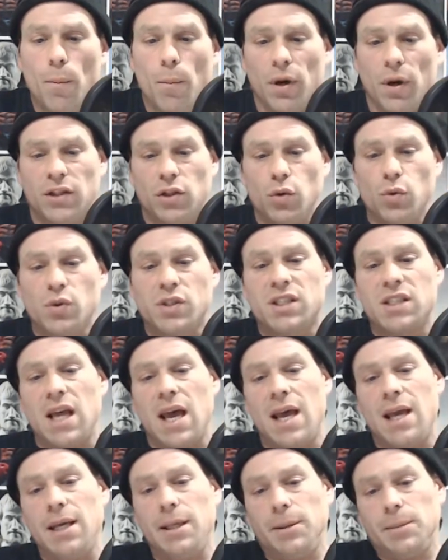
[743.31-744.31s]
But to
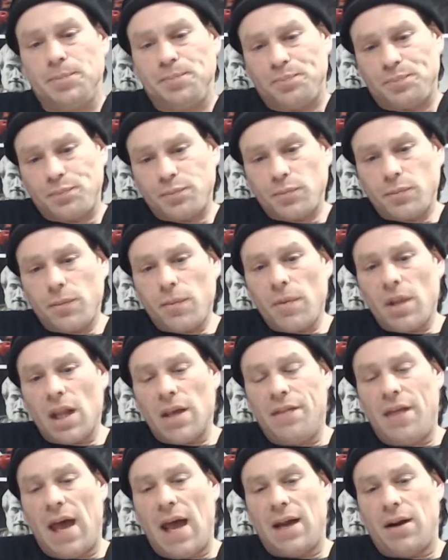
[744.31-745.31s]
say
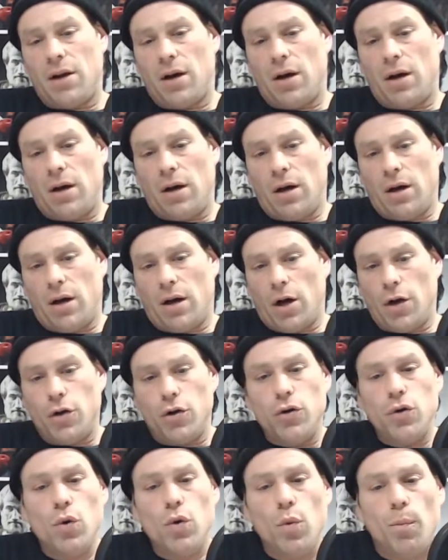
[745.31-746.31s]
that a
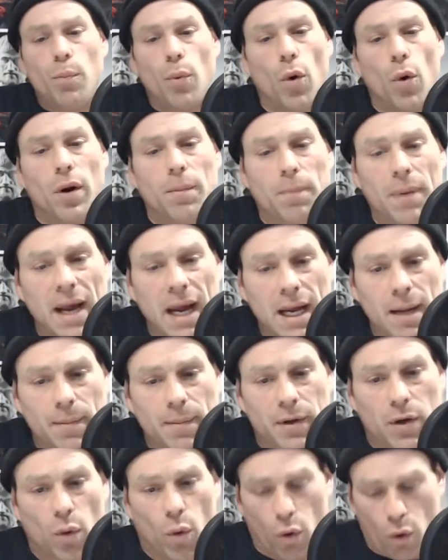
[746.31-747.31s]
newborn
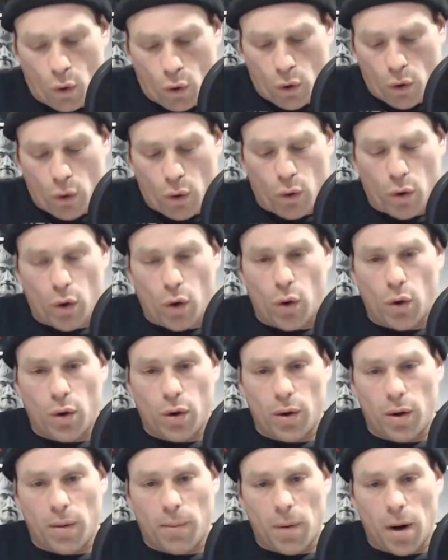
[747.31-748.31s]
baby
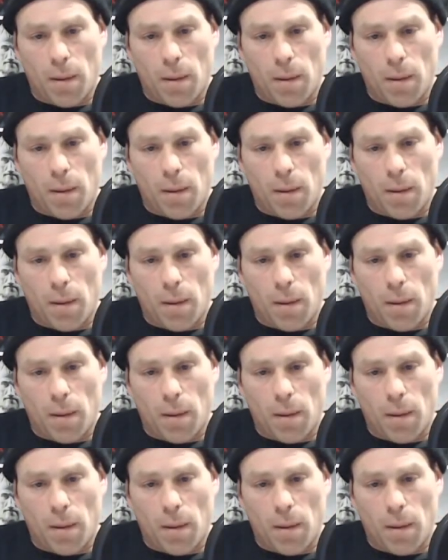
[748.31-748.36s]
or